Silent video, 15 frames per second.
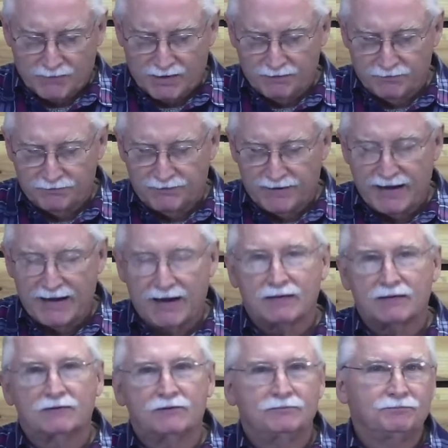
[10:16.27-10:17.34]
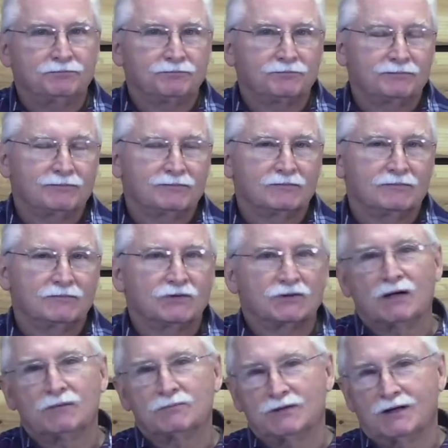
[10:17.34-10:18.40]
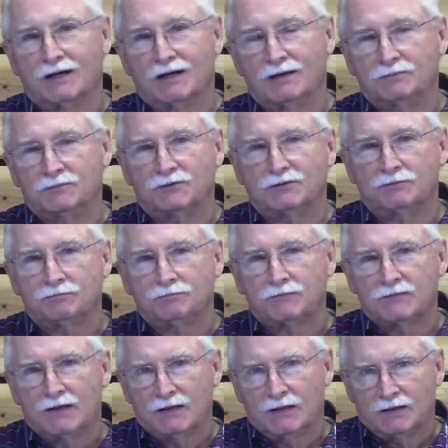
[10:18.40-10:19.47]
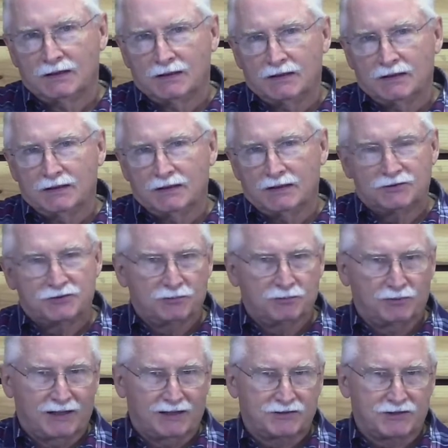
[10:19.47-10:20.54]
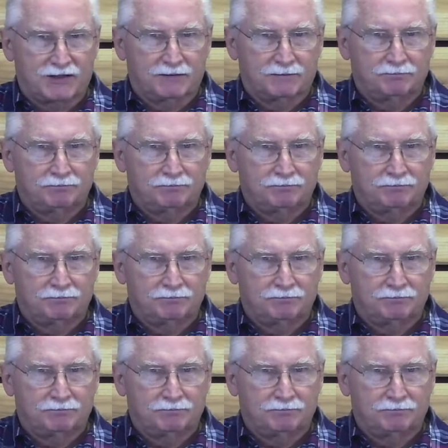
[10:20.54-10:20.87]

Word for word: In fact, sometimes it's a blessing.